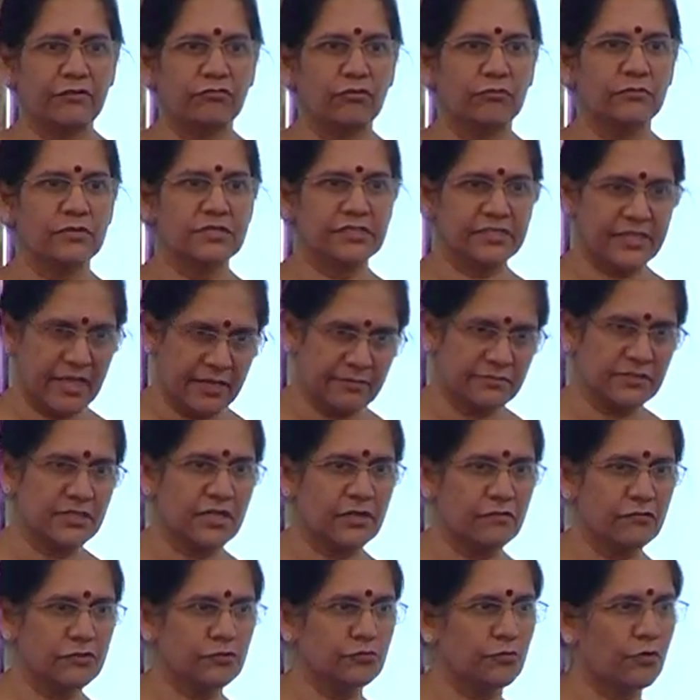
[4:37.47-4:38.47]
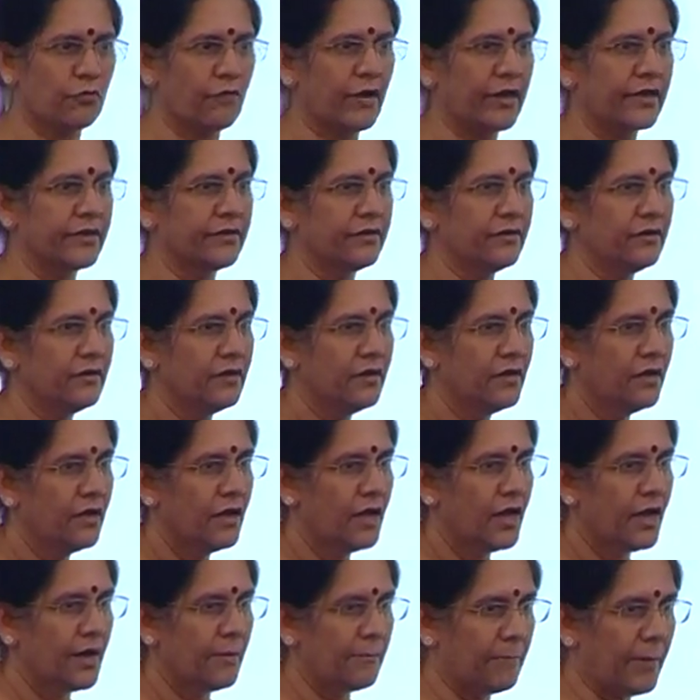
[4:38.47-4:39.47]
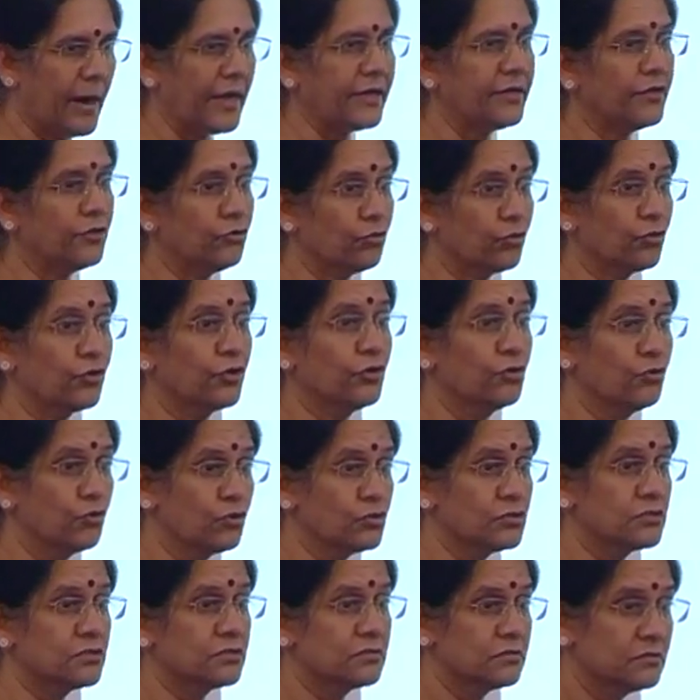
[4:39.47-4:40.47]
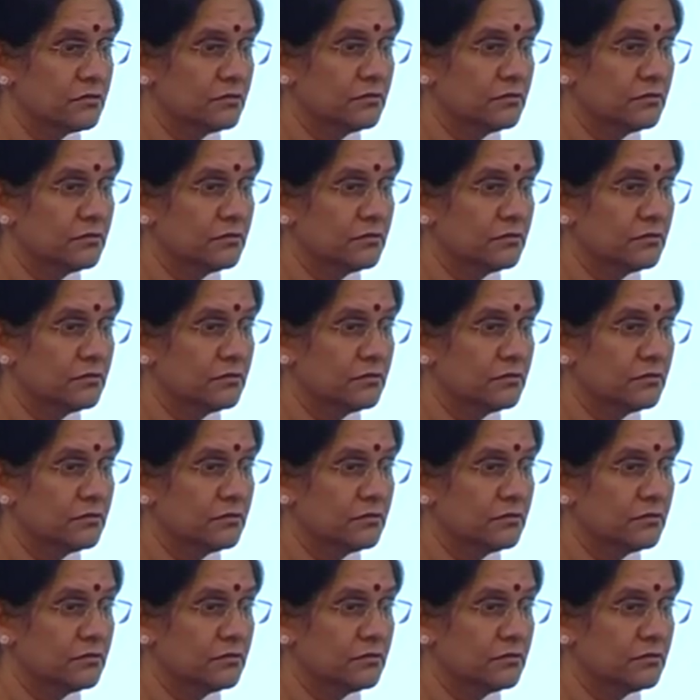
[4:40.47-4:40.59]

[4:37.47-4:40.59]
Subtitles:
from the same service provider, but you could use